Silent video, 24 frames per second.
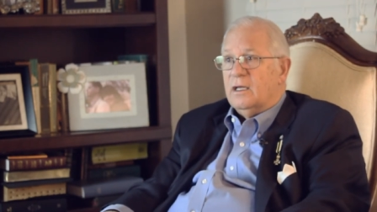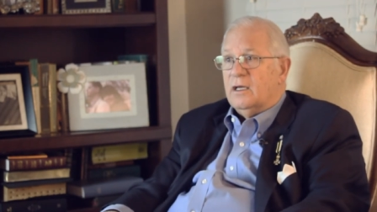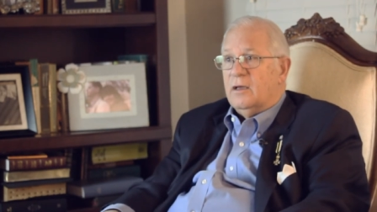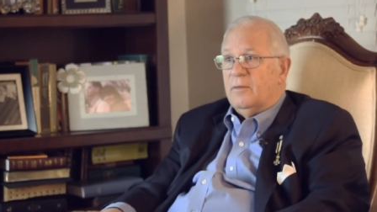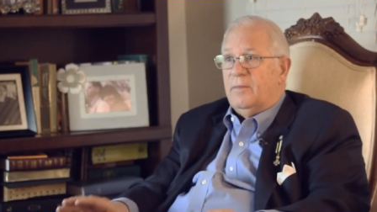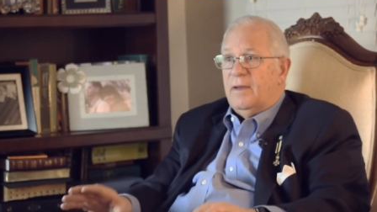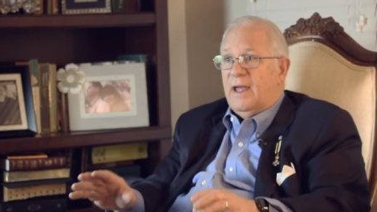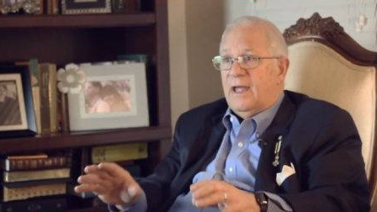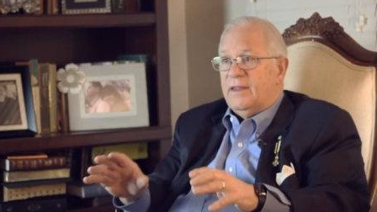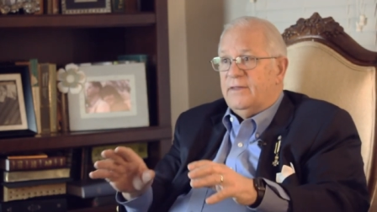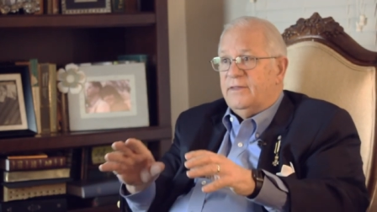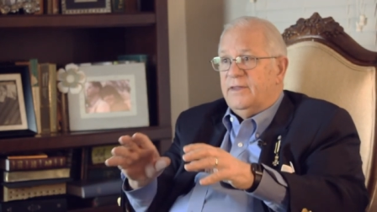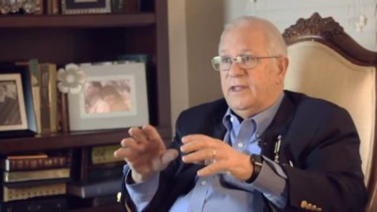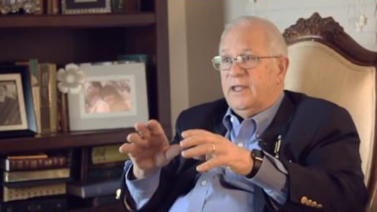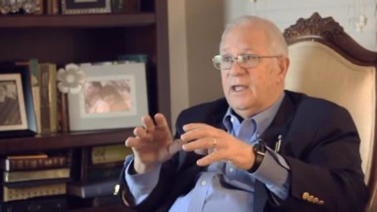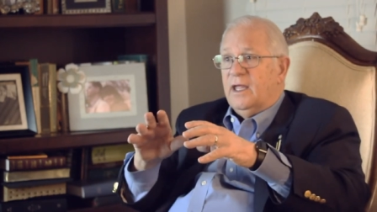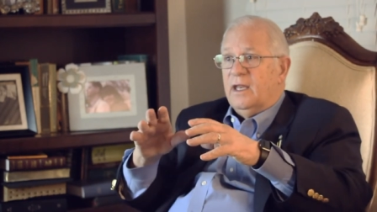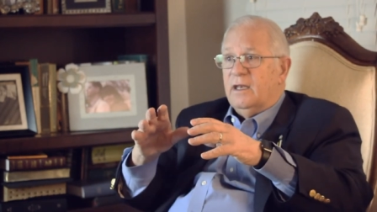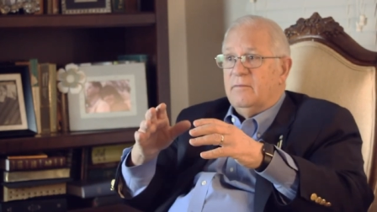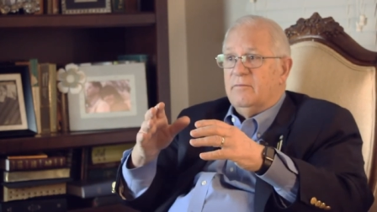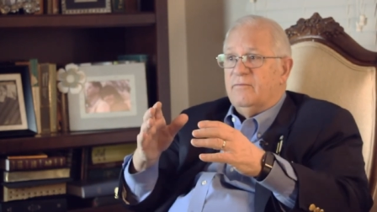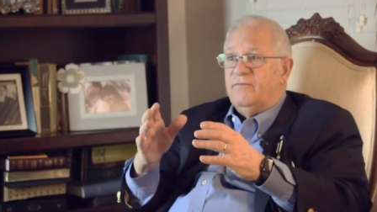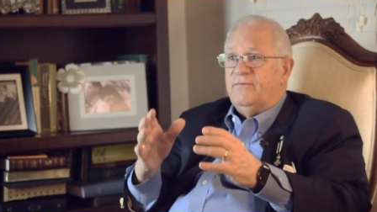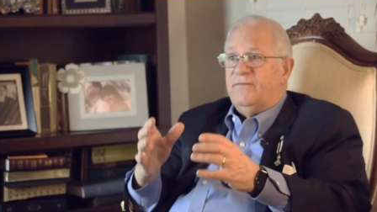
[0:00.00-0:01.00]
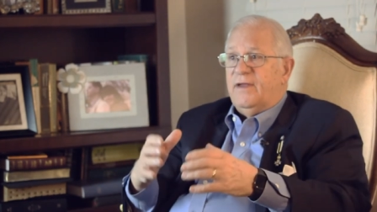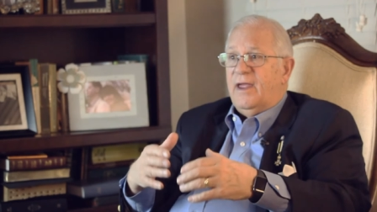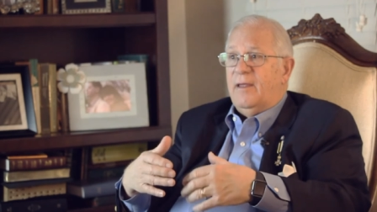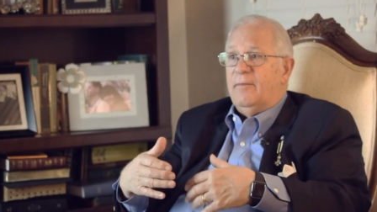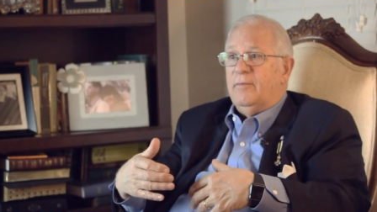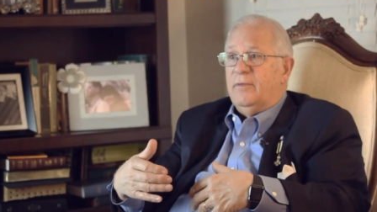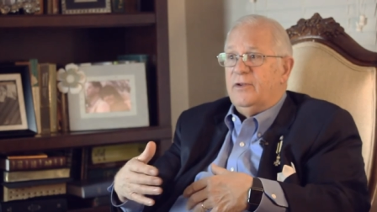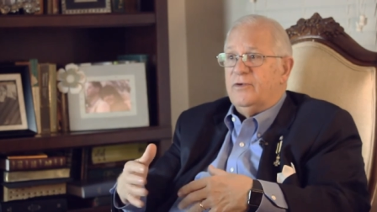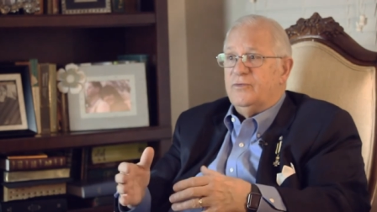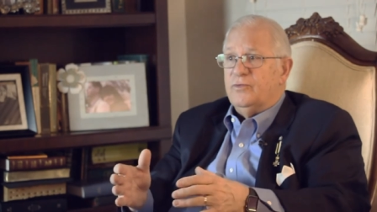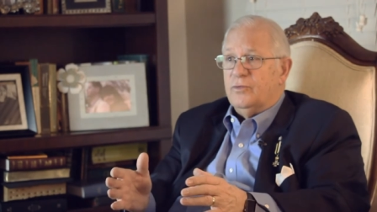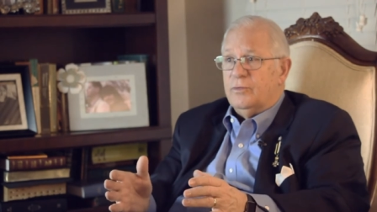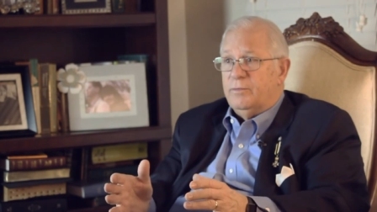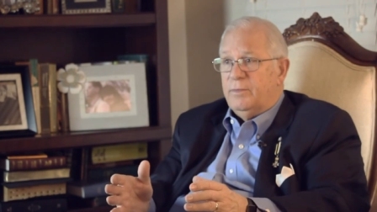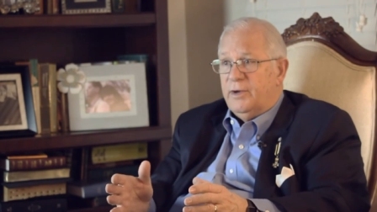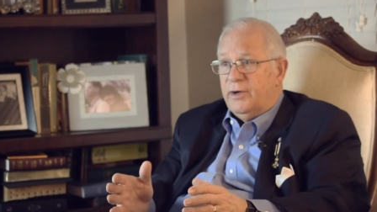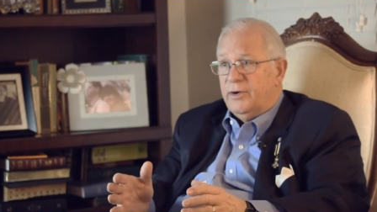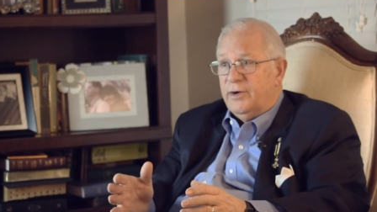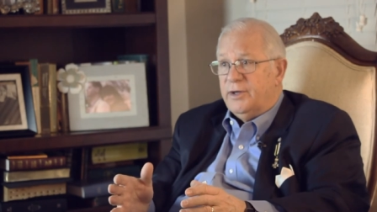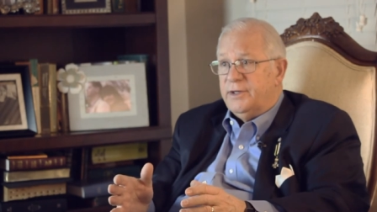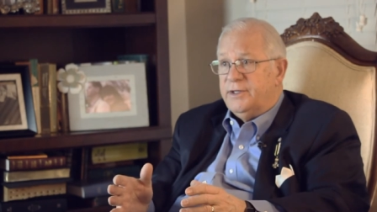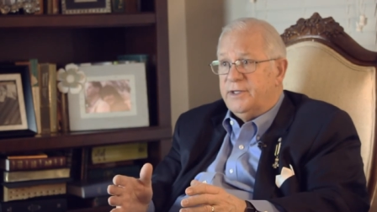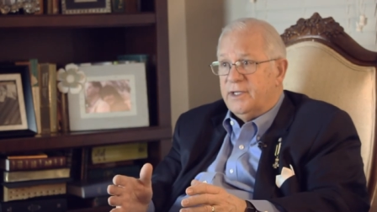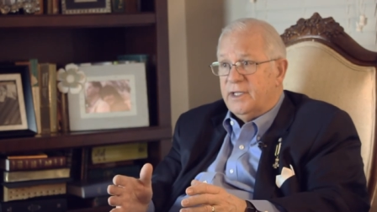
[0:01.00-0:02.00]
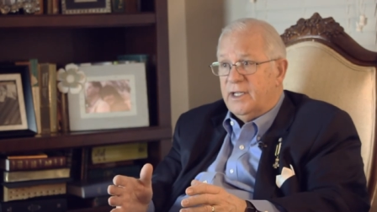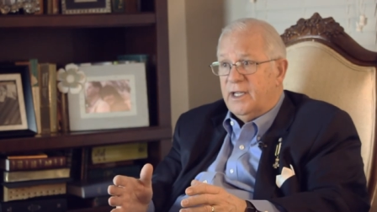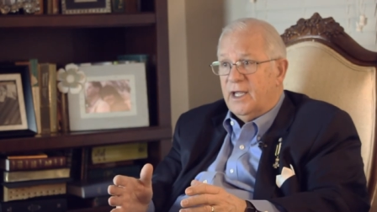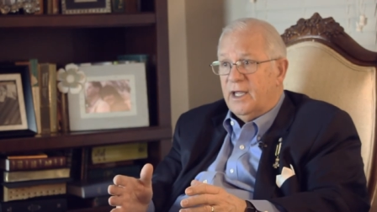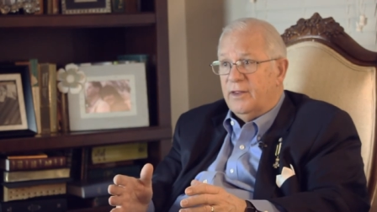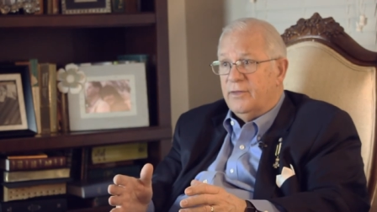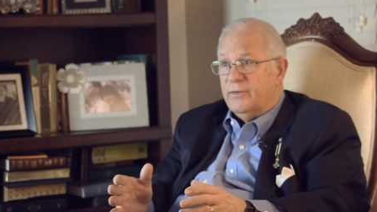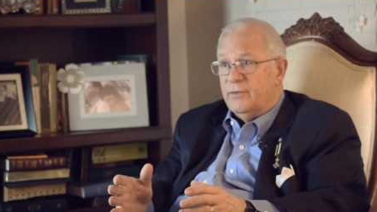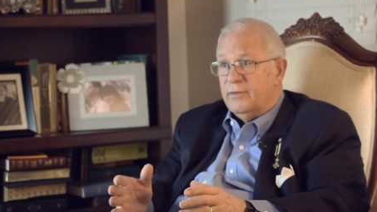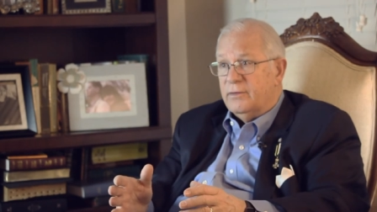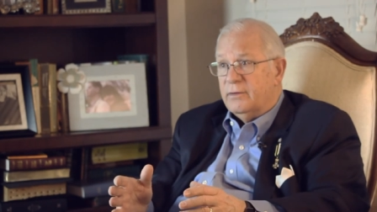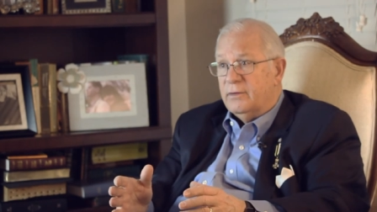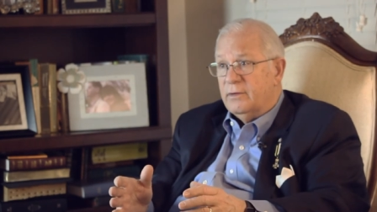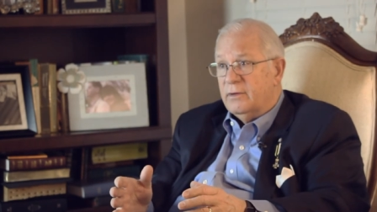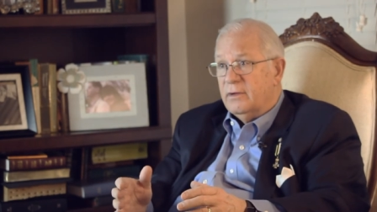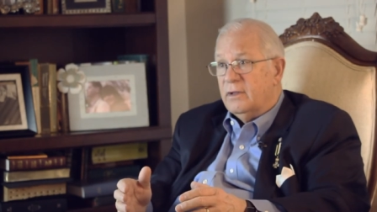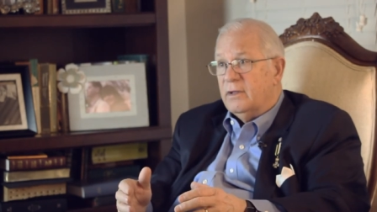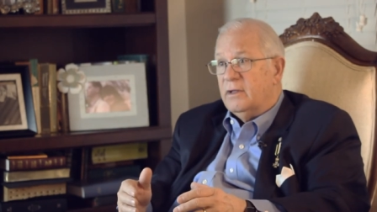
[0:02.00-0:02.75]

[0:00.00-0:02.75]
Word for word: Back then, families were buried together,